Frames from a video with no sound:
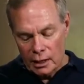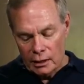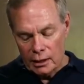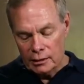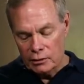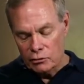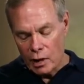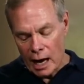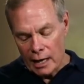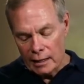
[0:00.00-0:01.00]
and let the
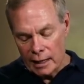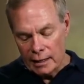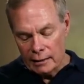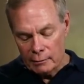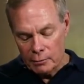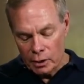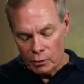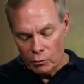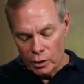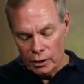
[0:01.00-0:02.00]
dry land
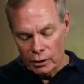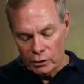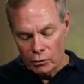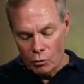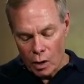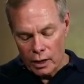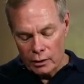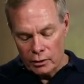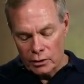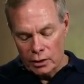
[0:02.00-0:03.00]
appear. When did the
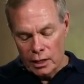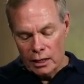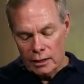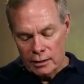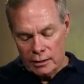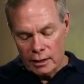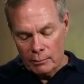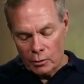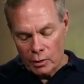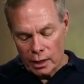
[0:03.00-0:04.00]
waters
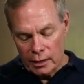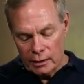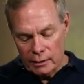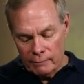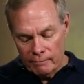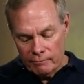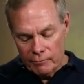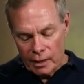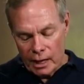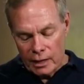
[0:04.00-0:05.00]
separate,
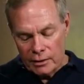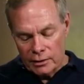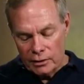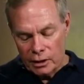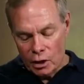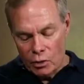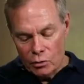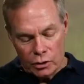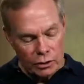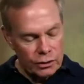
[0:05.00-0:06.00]
as in the
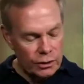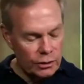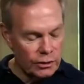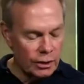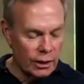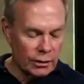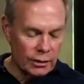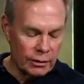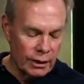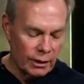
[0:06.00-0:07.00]
oceans and
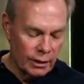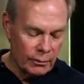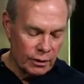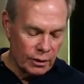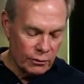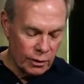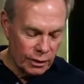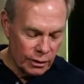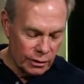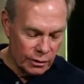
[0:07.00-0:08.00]
such? Let me just
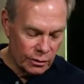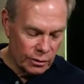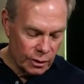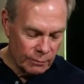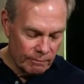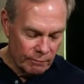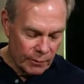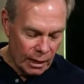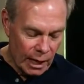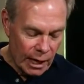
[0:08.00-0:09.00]
read this to you
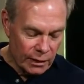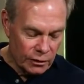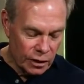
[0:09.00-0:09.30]
out of